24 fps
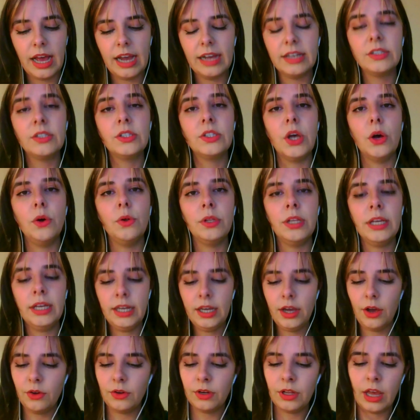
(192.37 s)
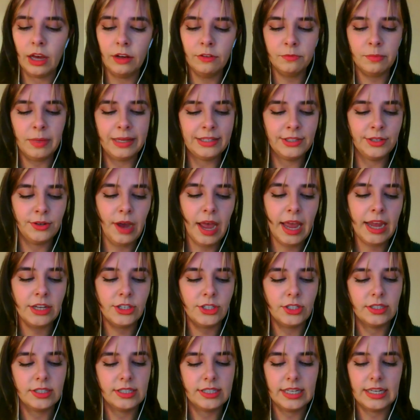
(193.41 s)
solely on governmental
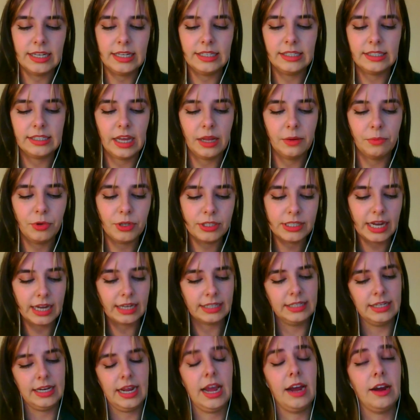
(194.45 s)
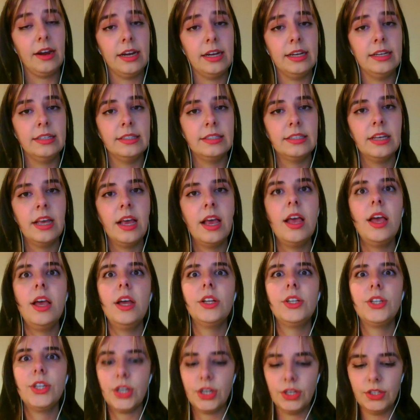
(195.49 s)
agencies and protected areas
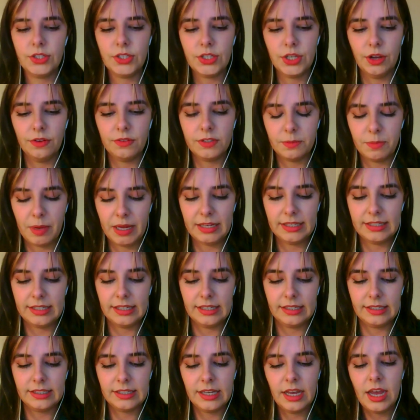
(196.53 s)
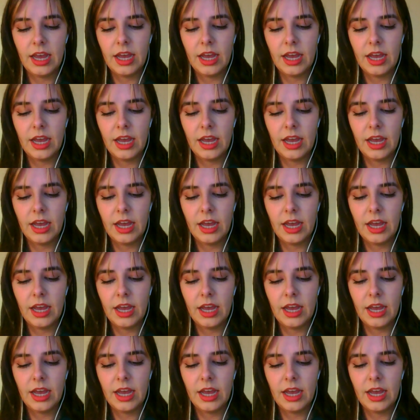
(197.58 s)
to conserve species.